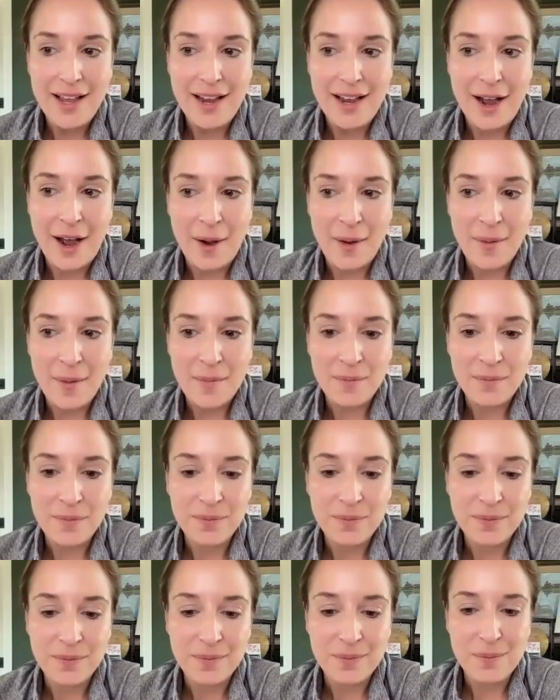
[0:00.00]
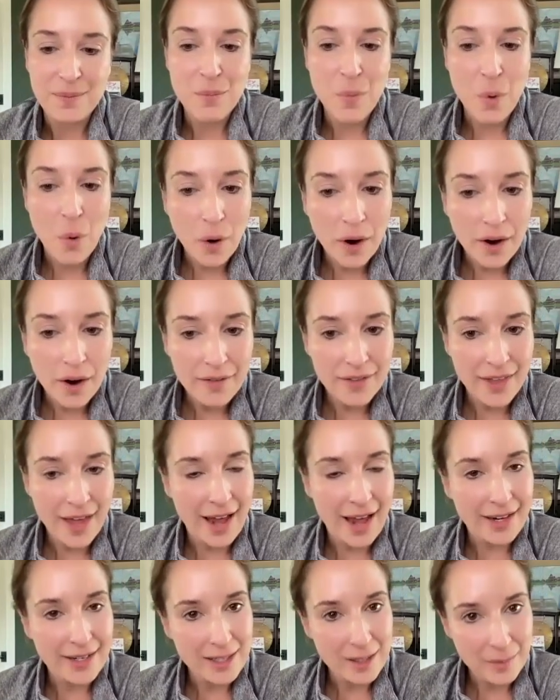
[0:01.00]
um, more of
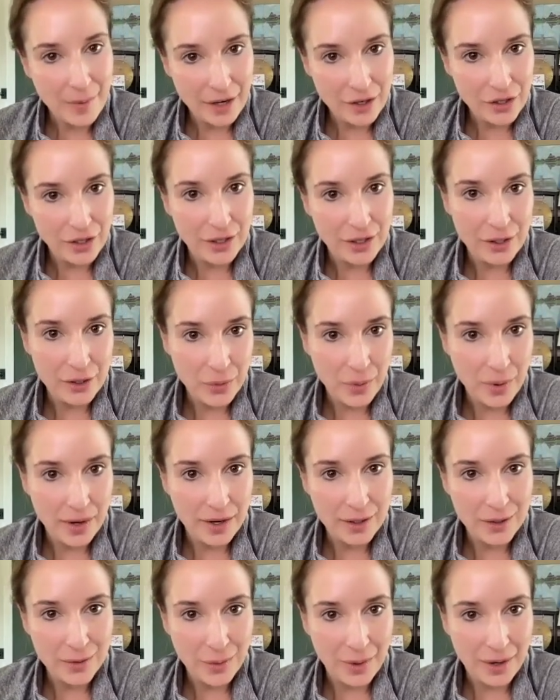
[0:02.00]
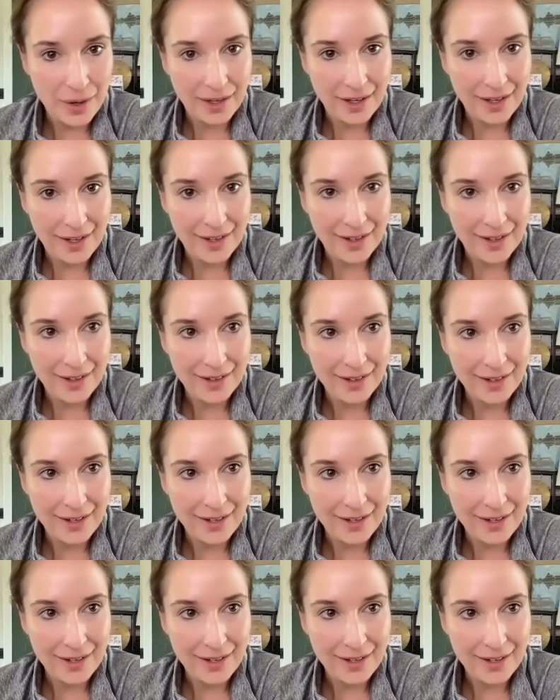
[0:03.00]
that, especially in 2020,